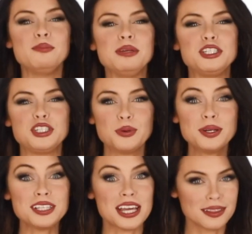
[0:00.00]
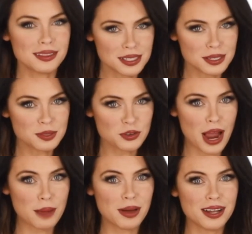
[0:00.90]
Be sure to hit the
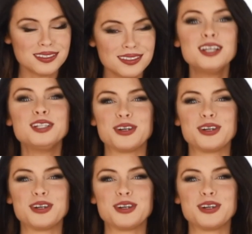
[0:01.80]
subscribe button,